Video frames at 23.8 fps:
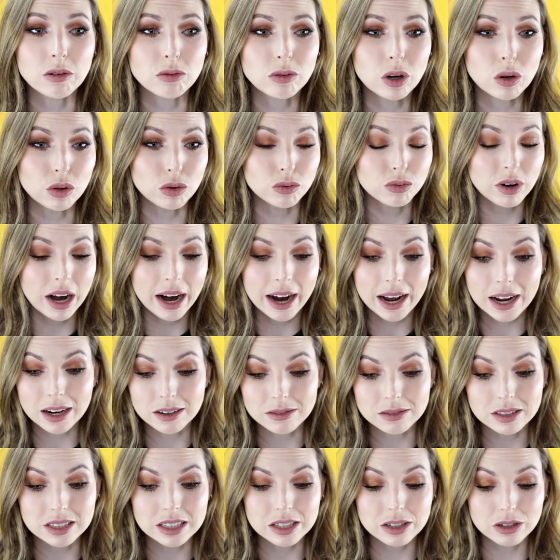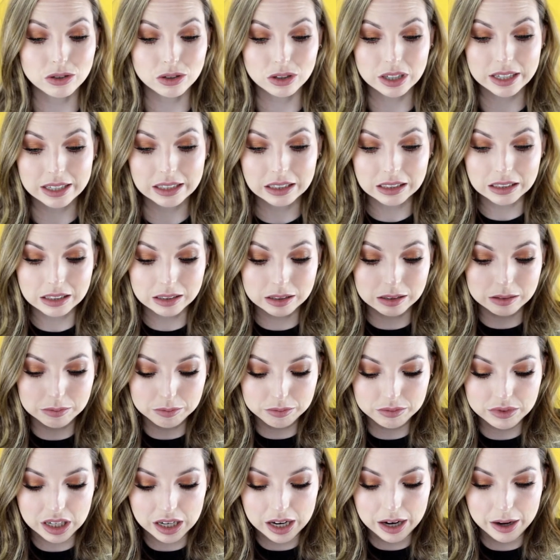roll around in your little,
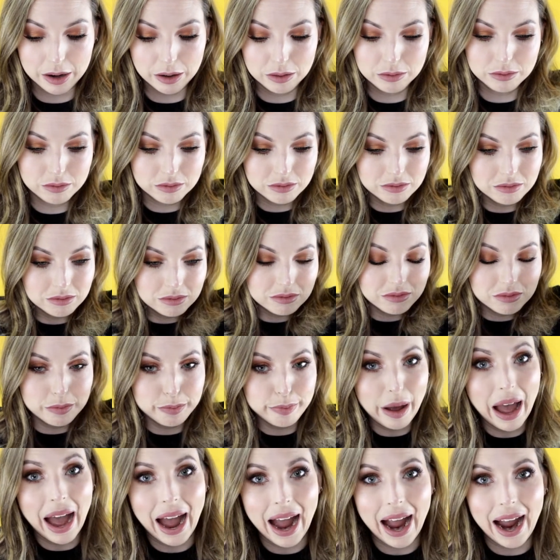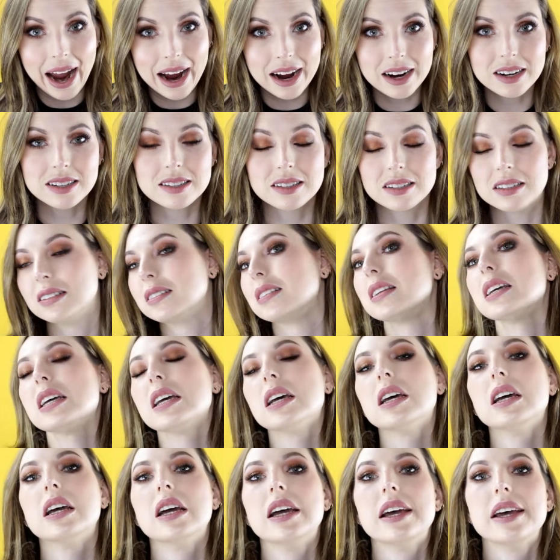you know, bags, and
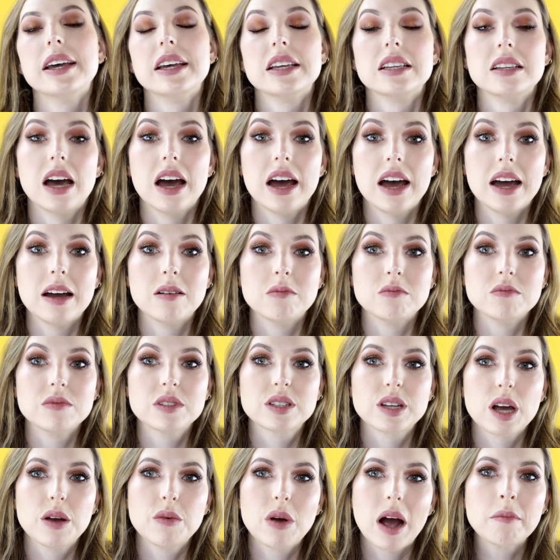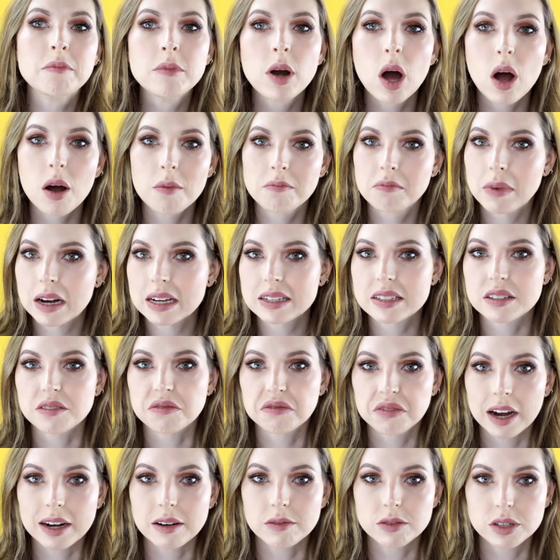So I'm not a massive
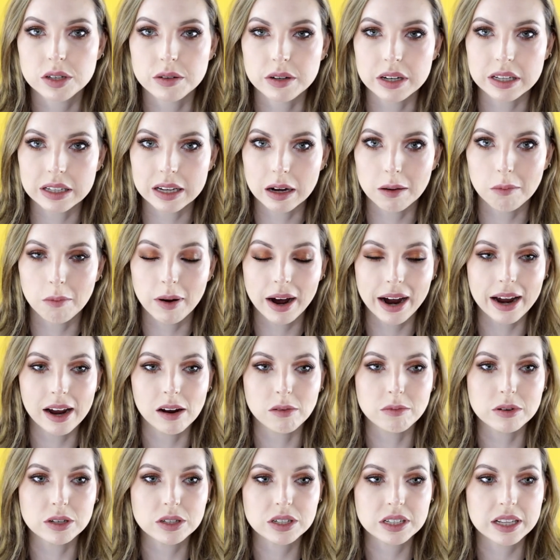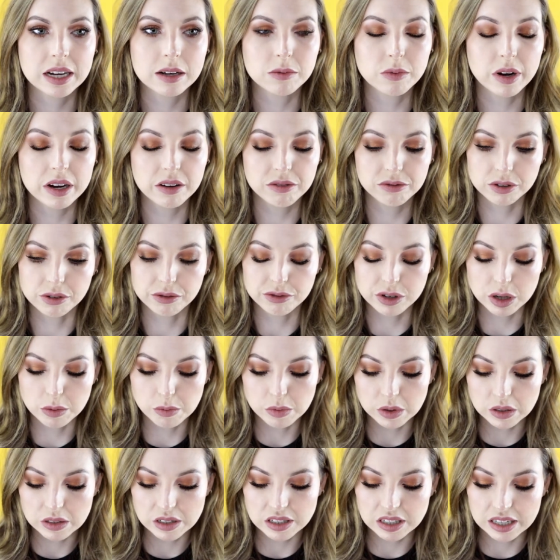fan of doing it that way. I've been doing that way for a few
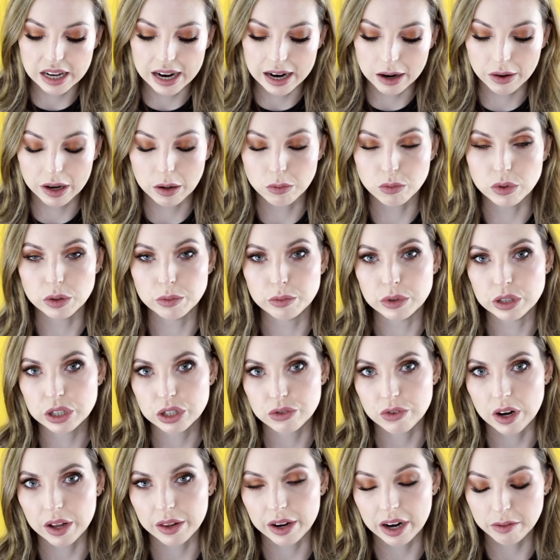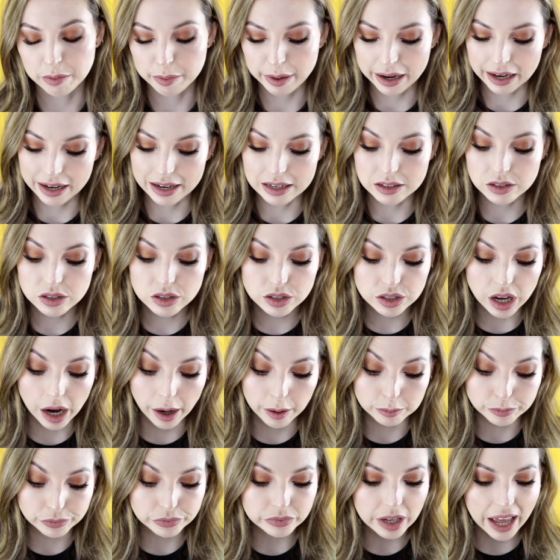months now, and I would much rather have a palette. So
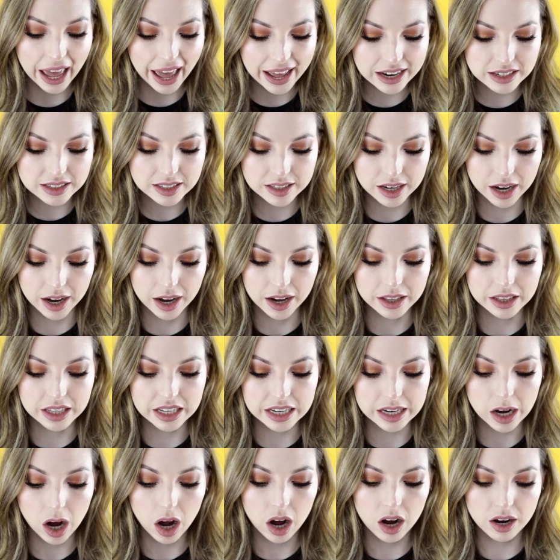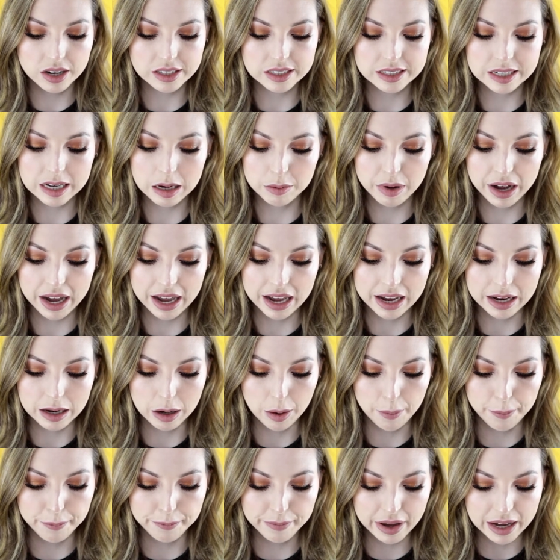enter the
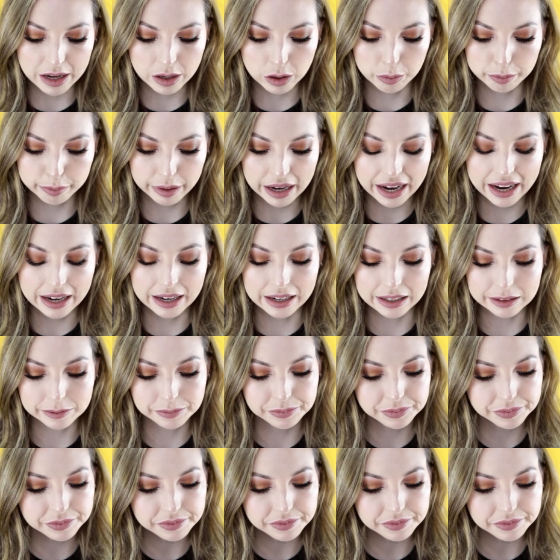RCMA makeup palette.